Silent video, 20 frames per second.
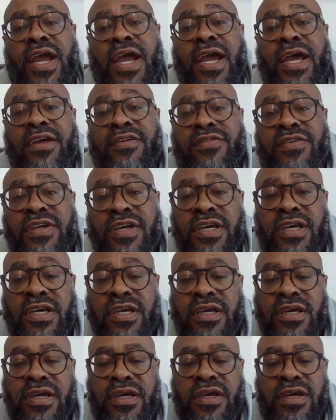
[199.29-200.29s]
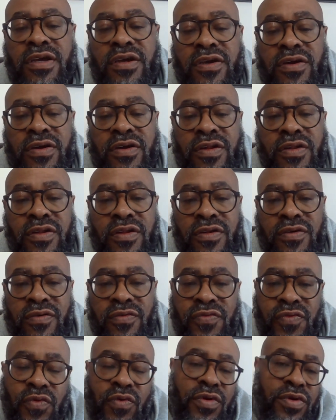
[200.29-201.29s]
asking
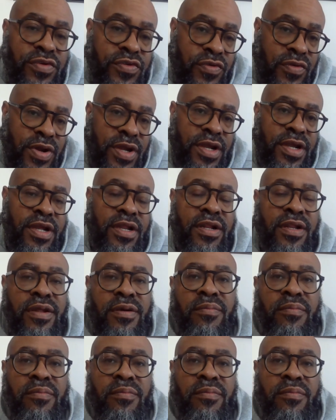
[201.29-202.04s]
for a trade.